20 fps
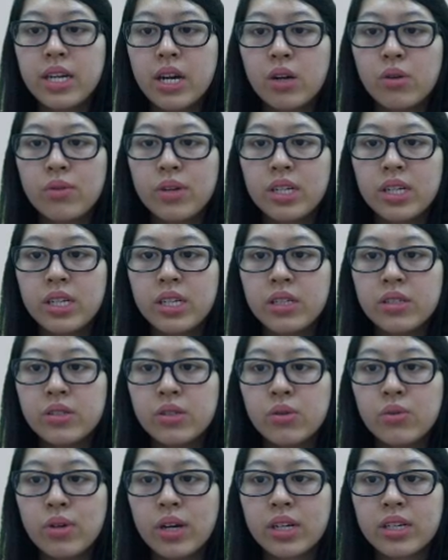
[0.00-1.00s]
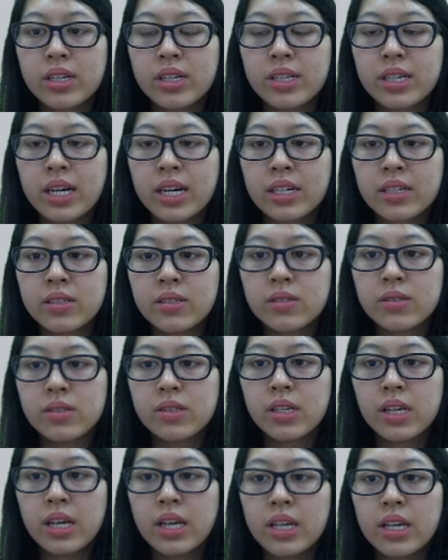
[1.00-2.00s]
Now we need to
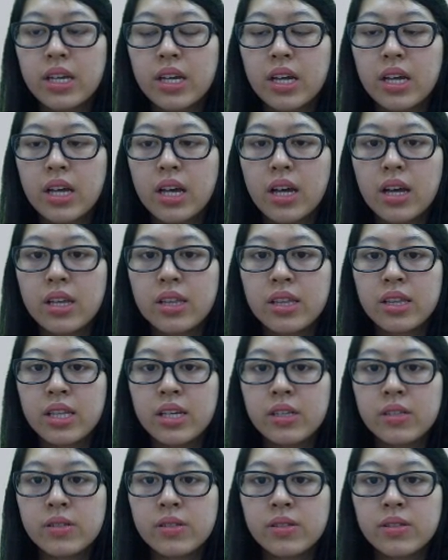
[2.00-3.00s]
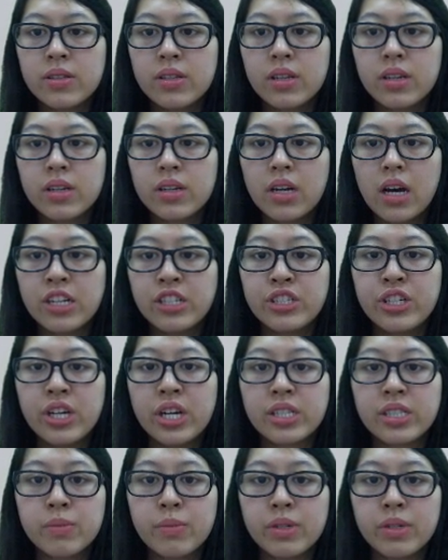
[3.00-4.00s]
recognize this
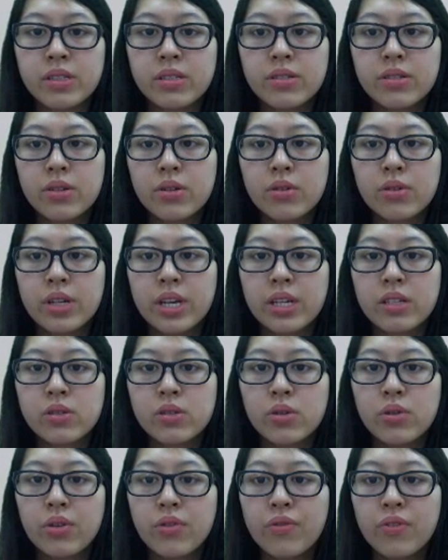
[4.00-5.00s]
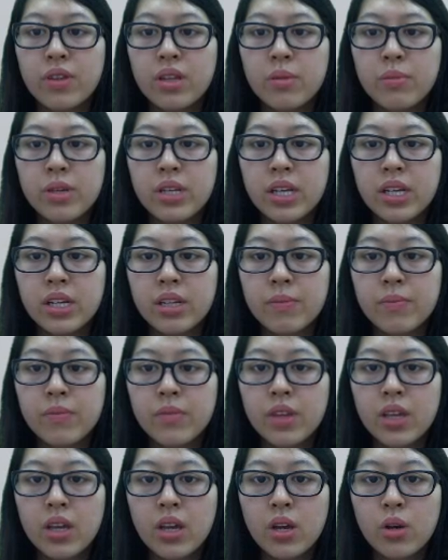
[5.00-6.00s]
adjustment. Okay, so if in the beginning
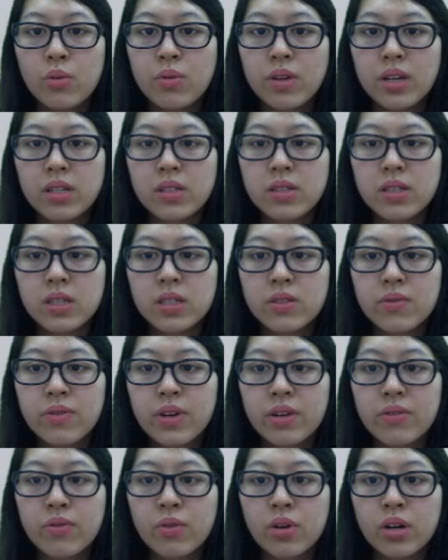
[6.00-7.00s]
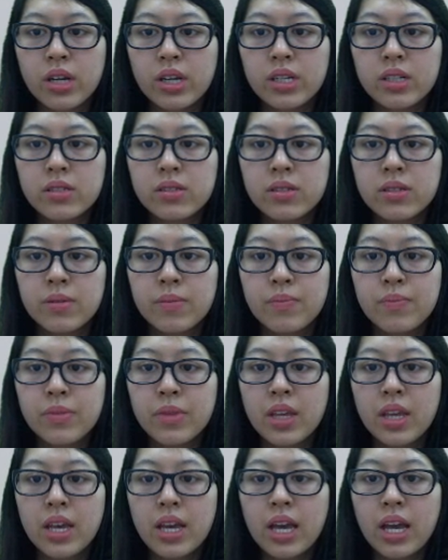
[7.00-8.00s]
we had 6,548
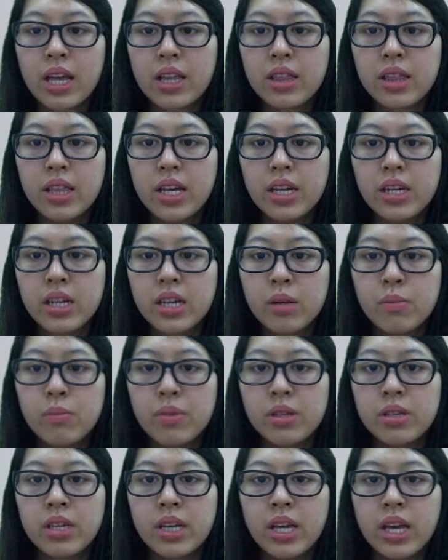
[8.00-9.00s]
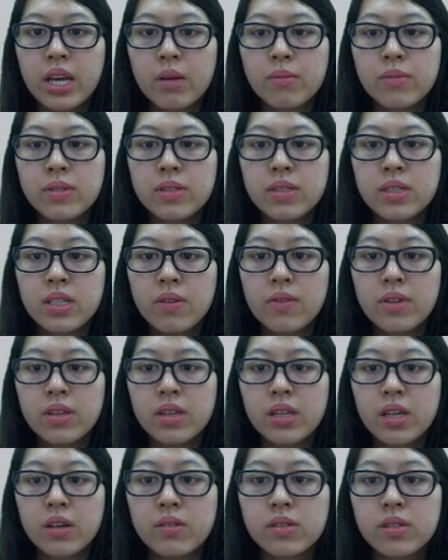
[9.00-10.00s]
and then it became
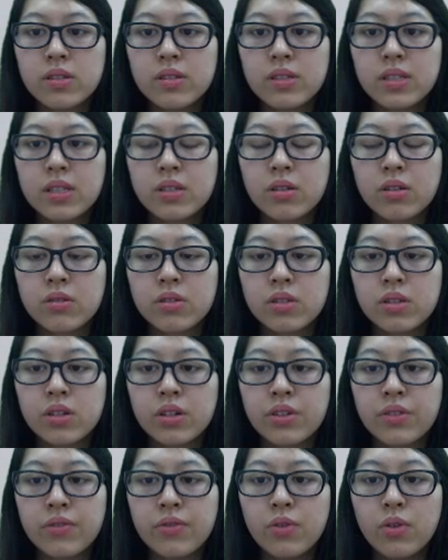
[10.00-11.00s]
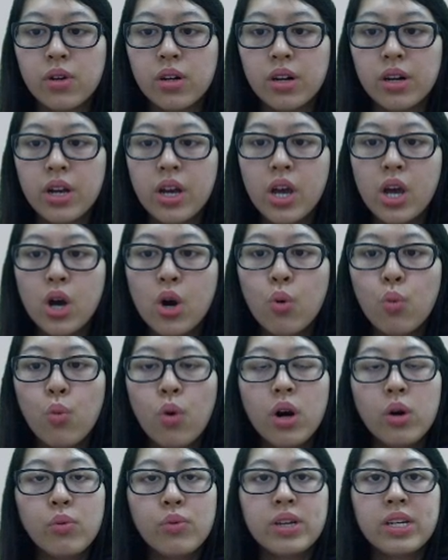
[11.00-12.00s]
7,634,
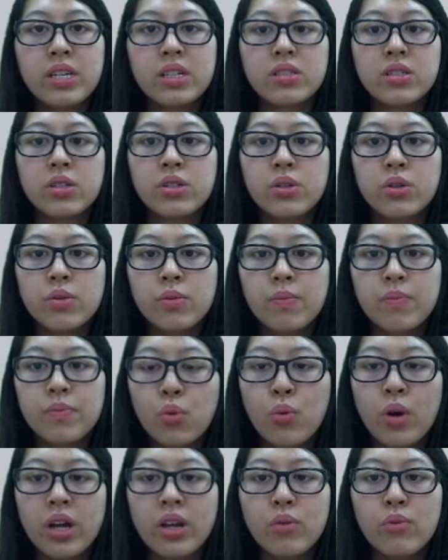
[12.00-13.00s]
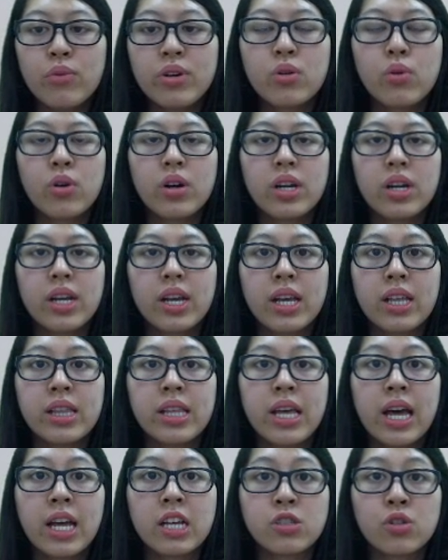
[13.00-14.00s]
what we need to do when recording in
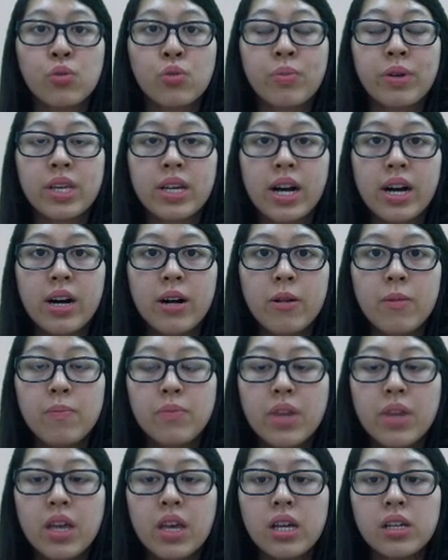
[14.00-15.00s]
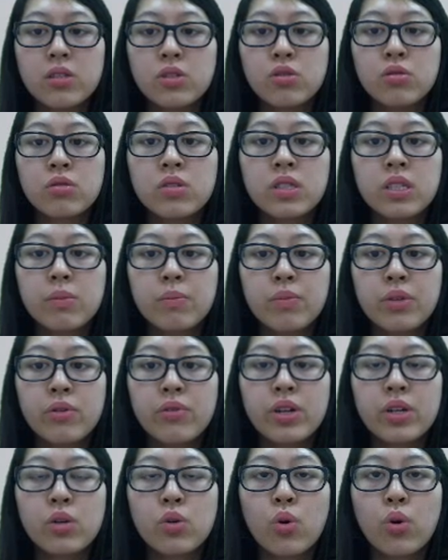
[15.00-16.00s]
the SOPL is to simply
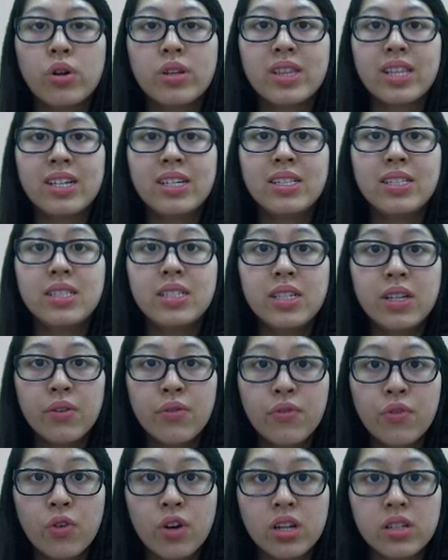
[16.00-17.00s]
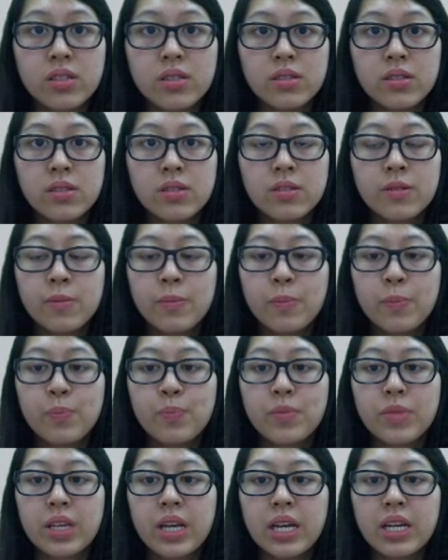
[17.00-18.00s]
record the difference,
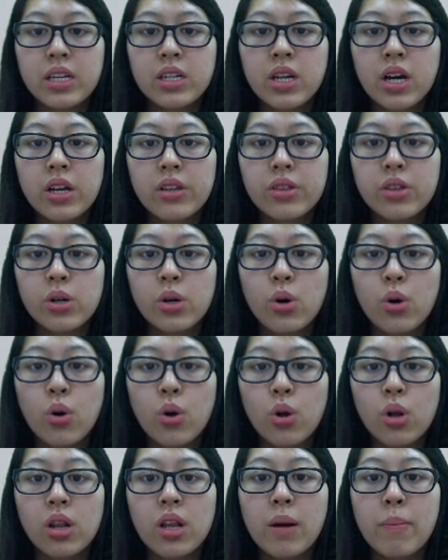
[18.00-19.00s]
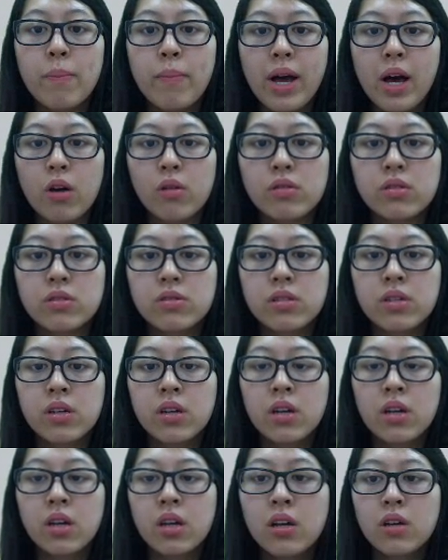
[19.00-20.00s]
okay, not the whole amount.
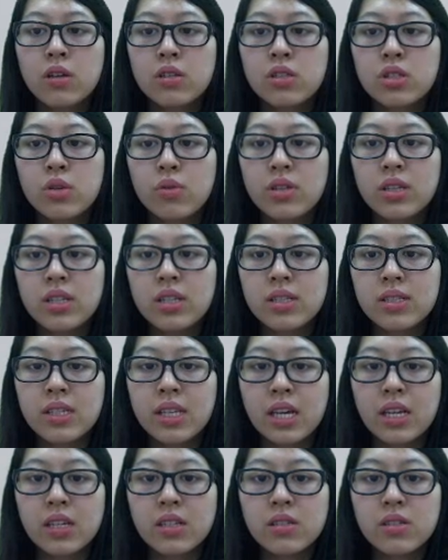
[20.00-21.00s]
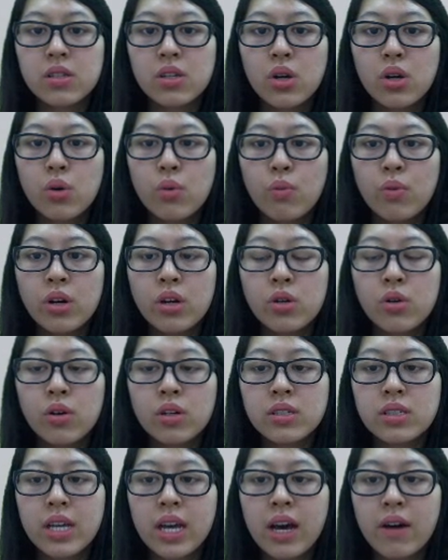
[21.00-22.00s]
So in this case, we're
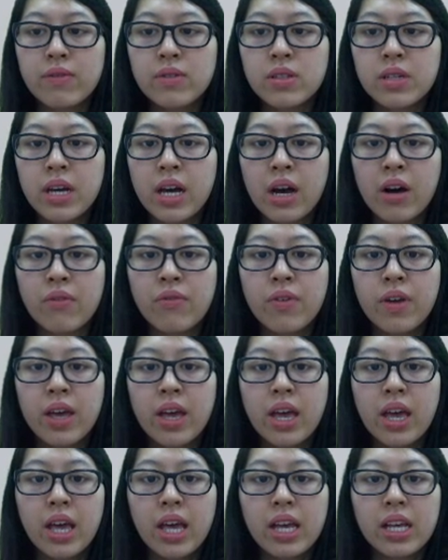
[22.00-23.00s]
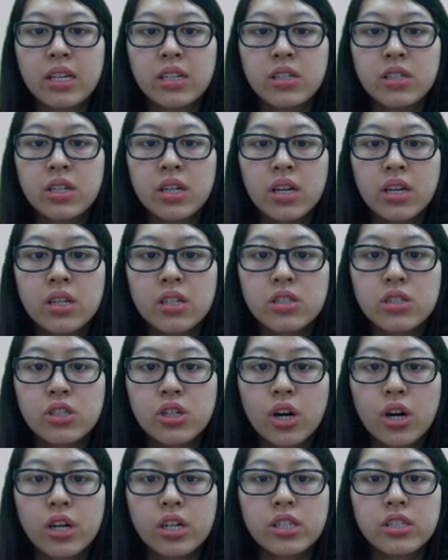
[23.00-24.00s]
going to have a
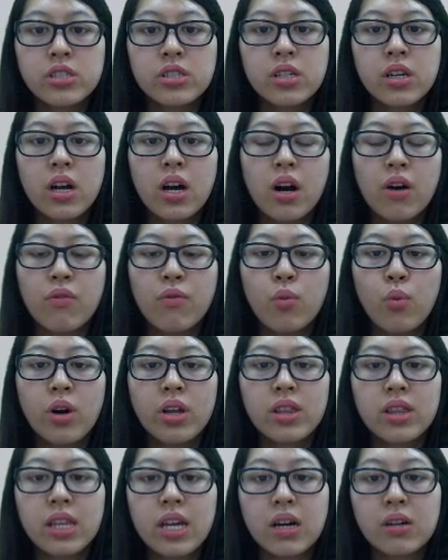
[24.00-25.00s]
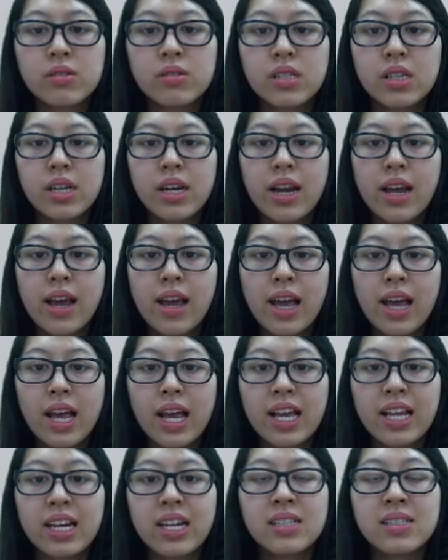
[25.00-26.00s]
charge of
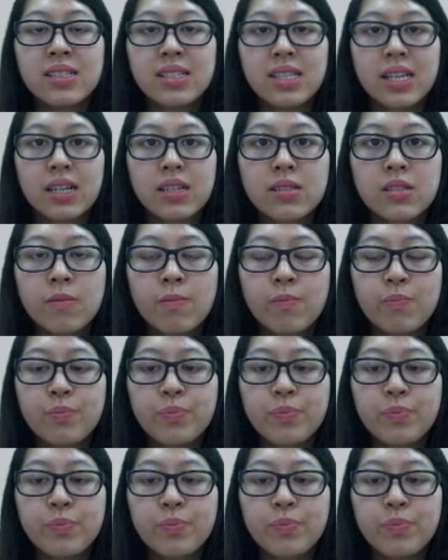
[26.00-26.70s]
1,086.